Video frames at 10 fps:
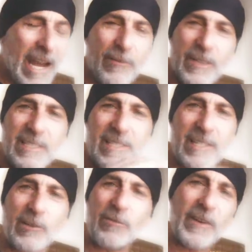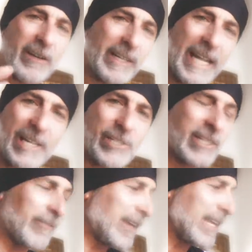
every single variation of